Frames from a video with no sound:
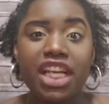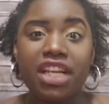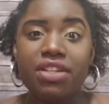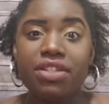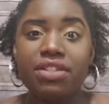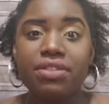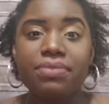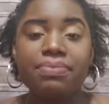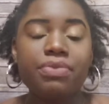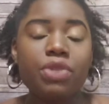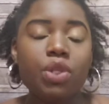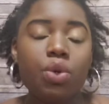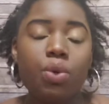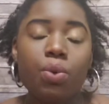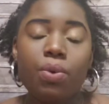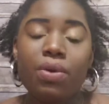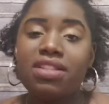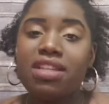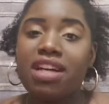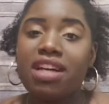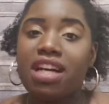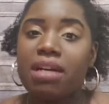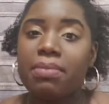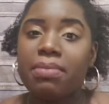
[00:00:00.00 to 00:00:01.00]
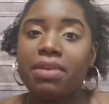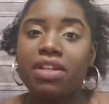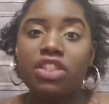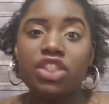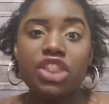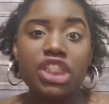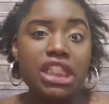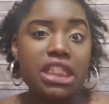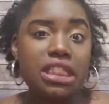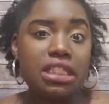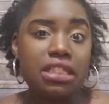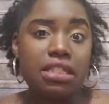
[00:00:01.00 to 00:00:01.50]
channel, we talk
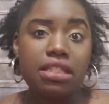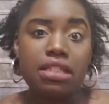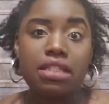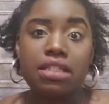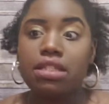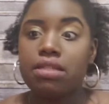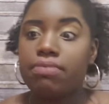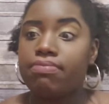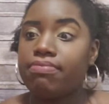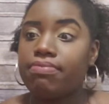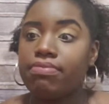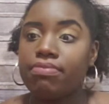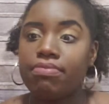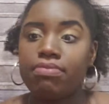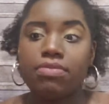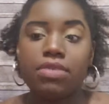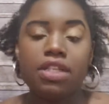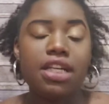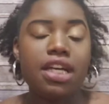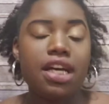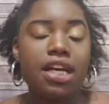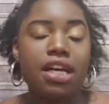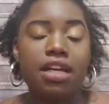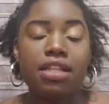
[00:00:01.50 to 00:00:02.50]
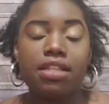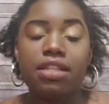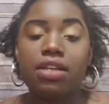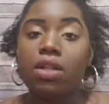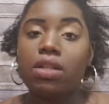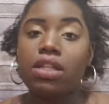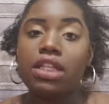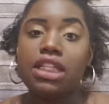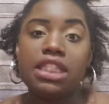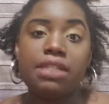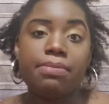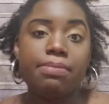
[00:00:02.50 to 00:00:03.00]
about Jesus, God, the
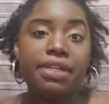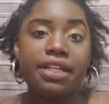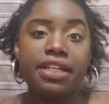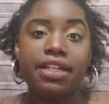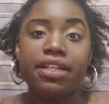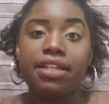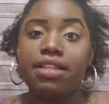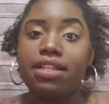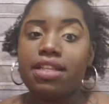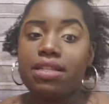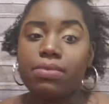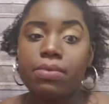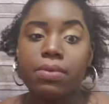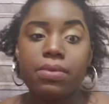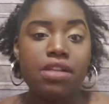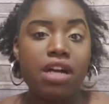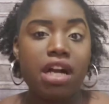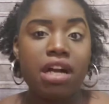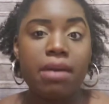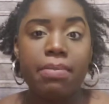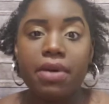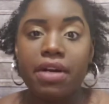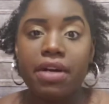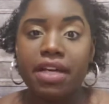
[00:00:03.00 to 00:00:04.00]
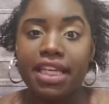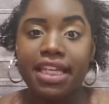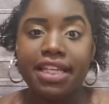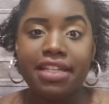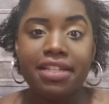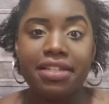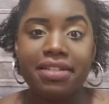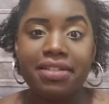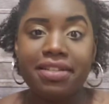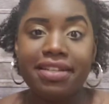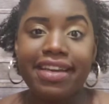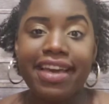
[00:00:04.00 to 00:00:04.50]
Holy Spirit. That's what we talk about
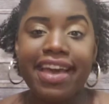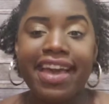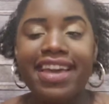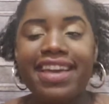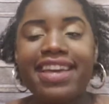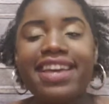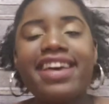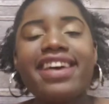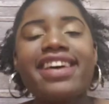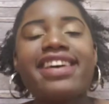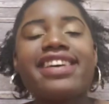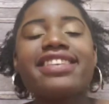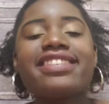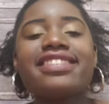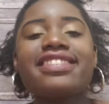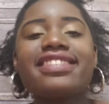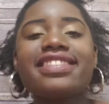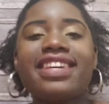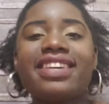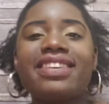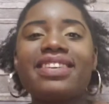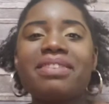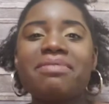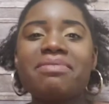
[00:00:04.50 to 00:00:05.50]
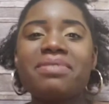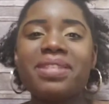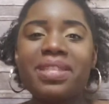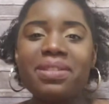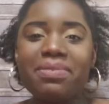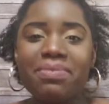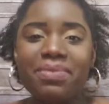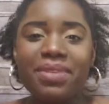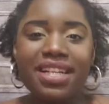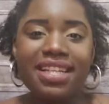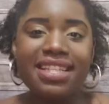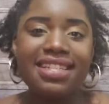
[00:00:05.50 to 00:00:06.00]
here, okay? So I'm
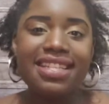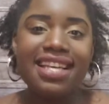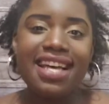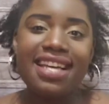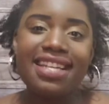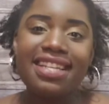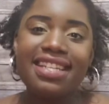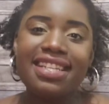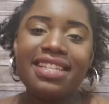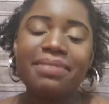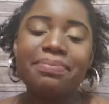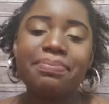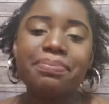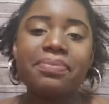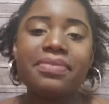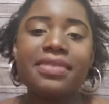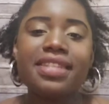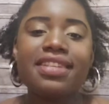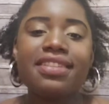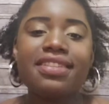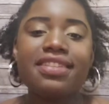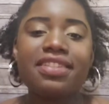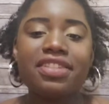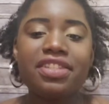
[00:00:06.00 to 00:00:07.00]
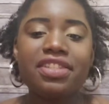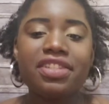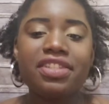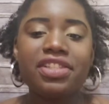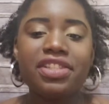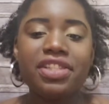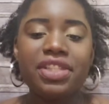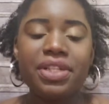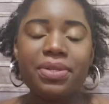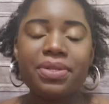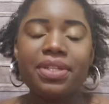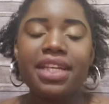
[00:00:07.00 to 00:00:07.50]
super excited to
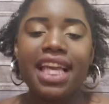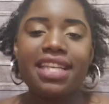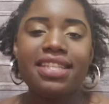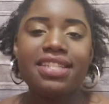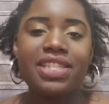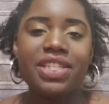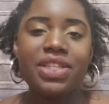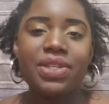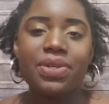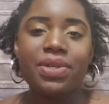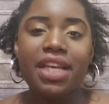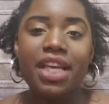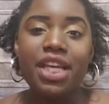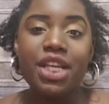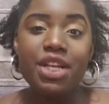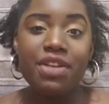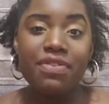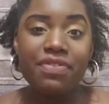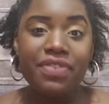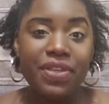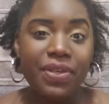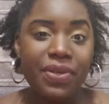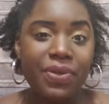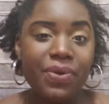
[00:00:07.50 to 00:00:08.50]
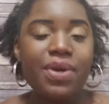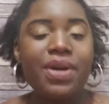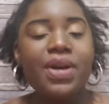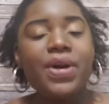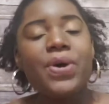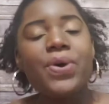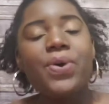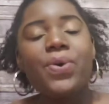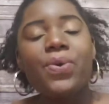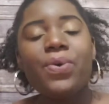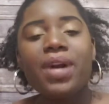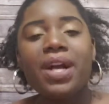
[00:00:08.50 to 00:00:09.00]
just showcase to you an interview
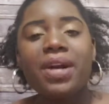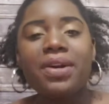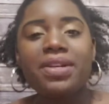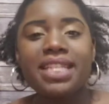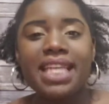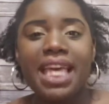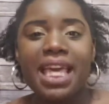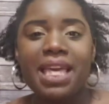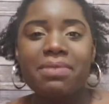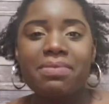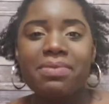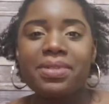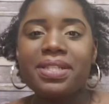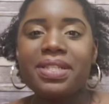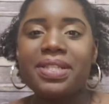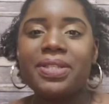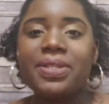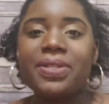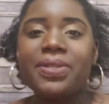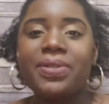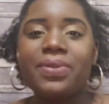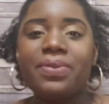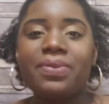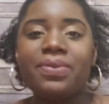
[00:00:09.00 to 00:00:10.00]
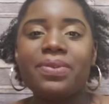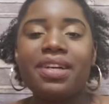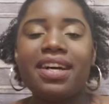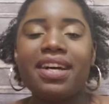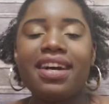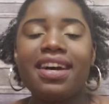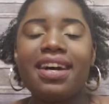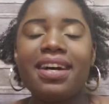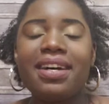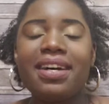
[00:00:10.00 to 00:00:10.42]
where I was able to